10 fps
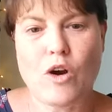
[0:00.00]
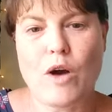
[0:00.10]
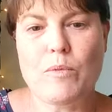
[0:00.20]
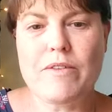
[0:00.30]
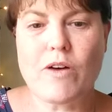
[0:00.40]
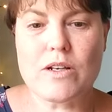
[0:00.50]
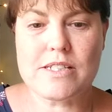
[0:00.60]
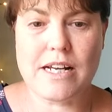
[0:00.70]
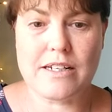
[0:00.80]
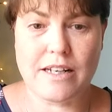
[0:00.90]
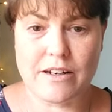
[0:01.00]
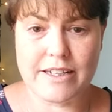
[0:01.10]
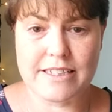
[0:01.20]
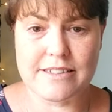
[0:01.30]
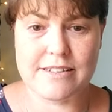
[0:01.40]
and we've asked our
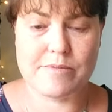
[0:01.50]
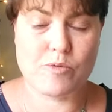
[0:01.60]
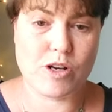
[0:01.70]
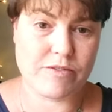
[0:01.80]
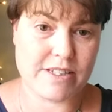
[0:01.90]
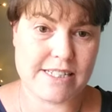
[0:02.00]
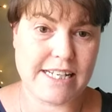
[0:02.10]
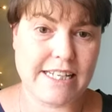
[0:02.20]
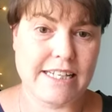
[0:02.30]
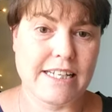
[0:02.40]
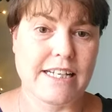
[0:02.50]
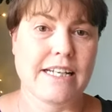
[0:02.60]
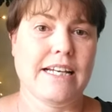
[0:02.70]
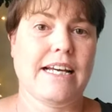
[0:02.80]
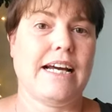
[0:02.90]
clients previously,
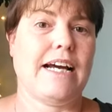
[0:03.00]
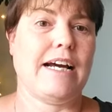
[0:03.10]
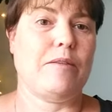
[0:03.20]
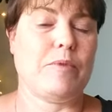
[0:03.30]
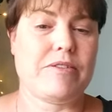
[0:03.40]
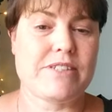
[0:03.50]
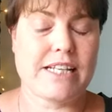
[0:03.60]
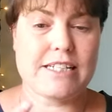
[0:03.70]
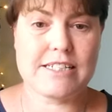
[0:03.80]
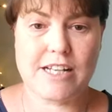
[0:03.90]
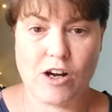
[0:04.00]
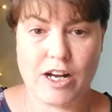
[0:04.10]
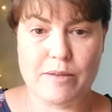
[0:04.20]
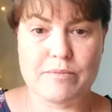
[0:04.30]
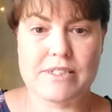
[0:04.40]
um, we've set a
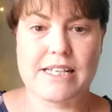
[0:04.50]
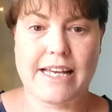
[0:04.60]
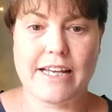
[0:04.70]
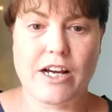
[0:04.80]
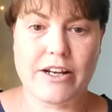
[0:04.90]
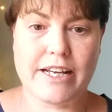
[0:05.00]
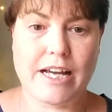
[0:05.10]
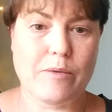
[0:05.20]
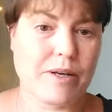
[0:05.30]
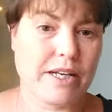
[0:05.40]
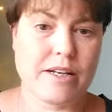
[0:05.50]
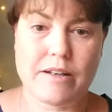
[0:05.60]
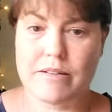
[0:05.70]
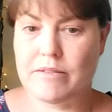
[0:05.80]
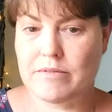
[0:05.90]
time saying, okay, we're going
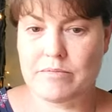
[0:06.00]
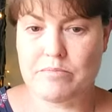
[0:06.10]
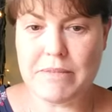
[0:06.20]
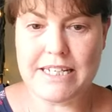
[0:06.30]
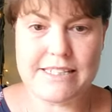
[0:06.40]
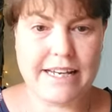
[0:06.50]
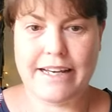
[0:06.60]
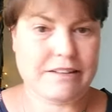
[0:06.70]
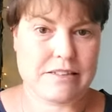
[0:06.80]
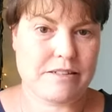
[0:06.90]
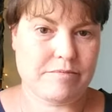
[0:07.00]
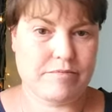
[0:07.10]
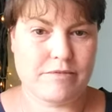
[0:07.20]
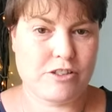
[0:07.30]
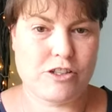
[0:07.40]
to meet at
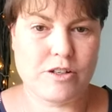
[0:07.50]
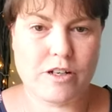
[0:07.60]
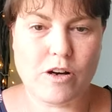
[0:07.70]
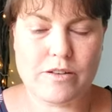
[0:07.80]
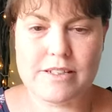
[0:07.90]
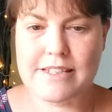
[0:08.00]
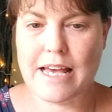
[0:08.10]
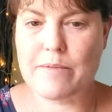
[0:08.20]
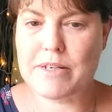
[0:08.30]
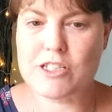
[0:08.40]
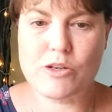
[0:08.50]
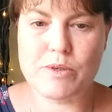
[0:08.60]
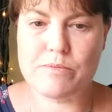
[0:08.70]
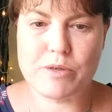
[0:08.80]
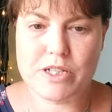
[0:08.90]
two o'clock, the same as you
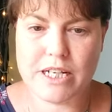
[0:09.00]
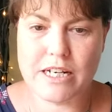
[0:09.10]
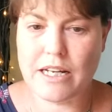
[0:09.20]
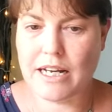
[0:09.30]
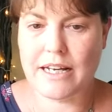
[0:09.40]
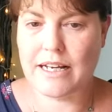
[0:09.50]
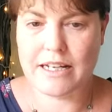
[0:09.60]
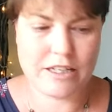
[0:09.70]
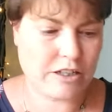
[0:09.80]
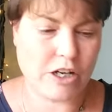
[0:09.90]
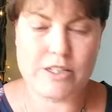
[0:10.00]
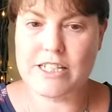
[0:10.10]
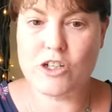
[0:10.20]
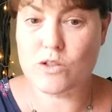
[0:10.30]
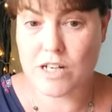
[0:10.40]
would put in a, a, a note
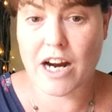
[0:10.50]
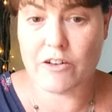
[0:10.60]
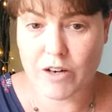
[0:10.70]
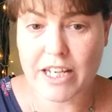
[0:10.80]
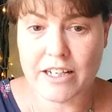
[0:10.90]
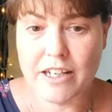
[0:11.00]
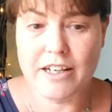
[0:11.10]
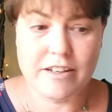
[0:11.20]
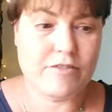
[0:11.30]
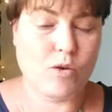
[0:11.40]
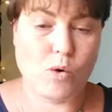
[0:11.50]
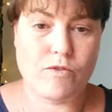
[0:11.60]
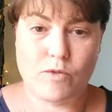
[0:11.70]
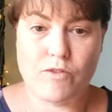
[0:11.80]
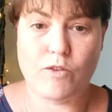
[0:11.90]
in your diary for,
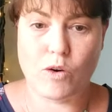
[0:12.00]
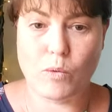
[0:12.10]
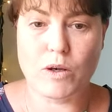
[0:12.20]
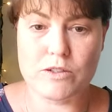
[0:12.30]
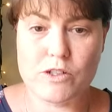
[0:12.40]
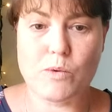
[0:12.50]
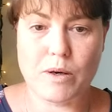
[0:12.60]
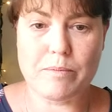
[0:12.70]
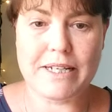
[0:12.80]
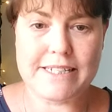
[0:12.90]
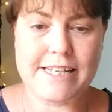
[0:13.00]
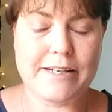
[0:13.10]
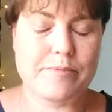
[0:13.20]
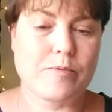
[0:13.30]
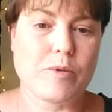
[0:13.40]
for a one to one
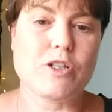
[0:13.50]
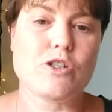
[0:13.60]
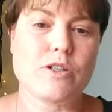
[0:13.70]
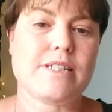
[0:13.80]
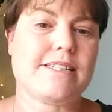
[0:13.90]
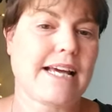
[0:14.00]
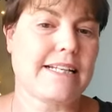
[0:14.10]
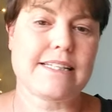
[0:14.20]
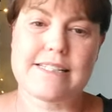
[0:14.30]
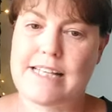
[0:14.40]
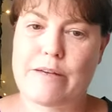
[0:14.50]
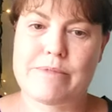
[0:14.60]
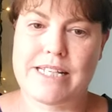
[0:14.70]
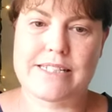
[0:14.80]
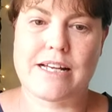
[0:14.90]
meeting. We do exactly the same
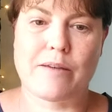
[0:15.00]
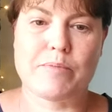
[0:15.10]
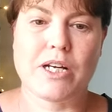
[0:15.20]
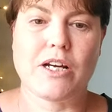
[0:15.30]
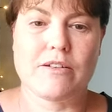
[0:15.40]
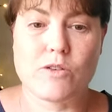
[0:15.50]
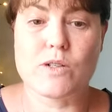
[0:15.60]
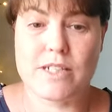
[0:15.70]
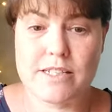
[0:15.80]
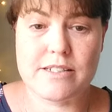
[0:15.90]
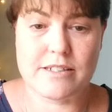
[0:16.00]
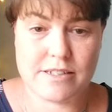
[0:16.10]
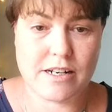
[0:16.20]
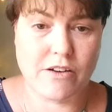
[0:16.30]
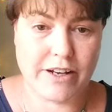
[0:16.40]
setup for a
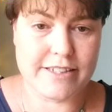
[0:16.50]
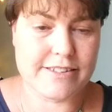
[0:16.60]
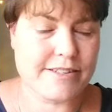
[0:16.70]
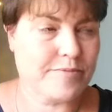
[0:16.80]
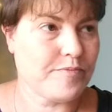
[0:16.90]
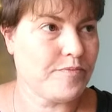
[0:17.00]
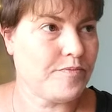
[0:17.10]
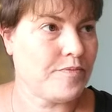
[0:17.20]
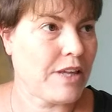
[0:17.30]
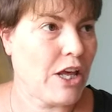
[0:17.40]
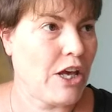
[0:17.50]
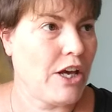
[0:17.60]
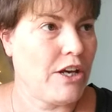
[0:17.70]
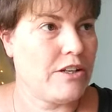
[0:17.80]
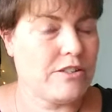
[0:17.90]
distant client.
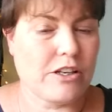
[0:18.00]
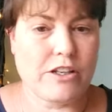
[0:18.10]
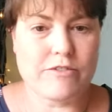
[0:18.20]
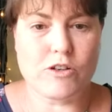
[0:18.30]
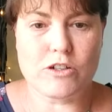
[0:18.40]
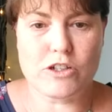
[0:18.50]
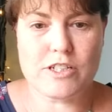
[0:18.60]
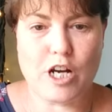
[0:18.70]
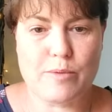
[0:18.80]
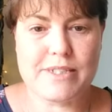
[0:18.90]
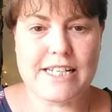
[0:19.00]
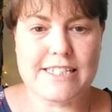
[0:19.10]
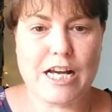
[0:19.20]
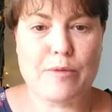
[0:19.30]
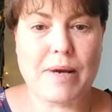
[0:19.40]
So you've got your time
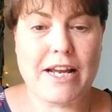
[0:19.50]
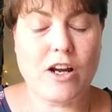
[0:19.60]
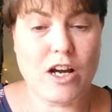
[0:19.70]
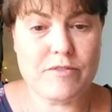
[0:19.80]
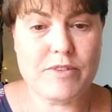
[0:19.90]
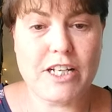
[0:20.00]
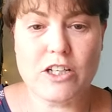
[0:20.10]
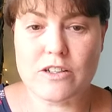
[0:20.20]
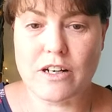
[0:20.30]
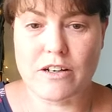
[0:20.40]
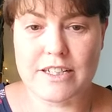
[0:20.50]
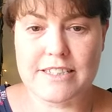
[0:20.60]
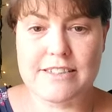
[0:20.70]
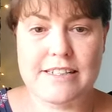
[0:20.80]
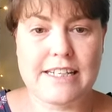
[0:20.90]
set up and hopefully your
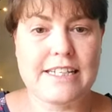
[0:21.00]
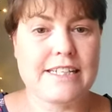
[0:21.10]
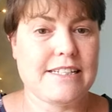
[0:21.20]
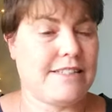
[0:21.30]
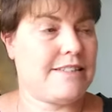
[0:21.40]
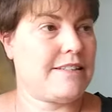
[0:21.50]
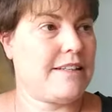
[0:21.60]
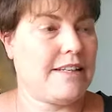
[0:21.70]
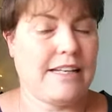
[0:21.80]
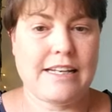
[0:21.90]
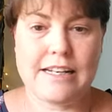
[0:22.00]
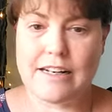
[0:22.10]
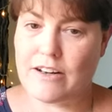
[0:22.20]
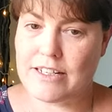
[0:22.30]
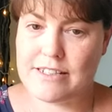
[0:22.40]
client is in a
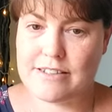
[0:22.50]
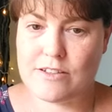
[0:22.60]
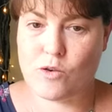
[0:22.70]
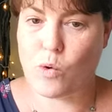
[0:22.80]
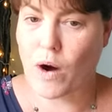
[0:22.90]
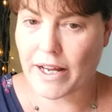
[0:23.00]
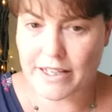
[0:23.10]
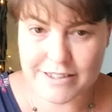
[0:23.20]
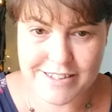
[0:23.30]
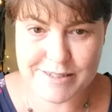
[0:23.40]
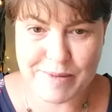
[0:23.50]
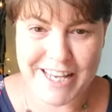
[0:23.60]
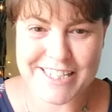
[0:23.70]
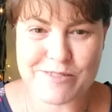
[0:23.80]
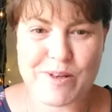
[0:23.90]
nice quiet
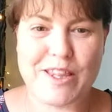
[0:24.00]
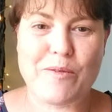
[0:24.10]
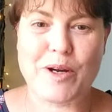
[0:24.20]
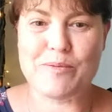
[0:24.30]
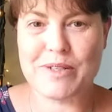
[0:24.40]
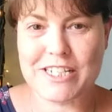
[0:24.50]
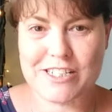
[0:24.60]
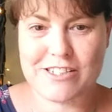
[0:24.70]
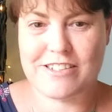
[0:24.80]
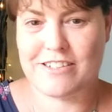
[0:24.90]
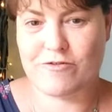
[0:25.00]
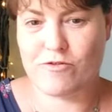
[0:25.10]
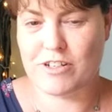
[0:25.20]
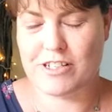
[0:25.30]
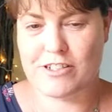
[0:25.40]
space where they won't be dis
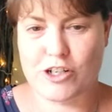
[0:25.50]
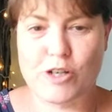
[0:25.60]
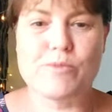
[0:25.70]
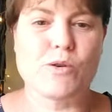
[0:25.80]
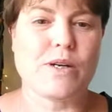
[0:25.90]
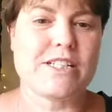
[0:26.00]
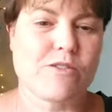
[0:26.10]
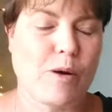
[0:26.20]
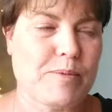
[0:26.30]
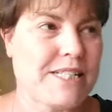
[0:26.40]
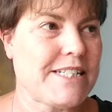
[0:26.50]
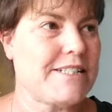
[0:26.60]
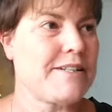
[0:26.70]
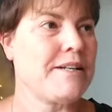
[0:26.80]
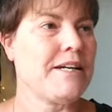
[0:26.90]
disturbed or interrupted,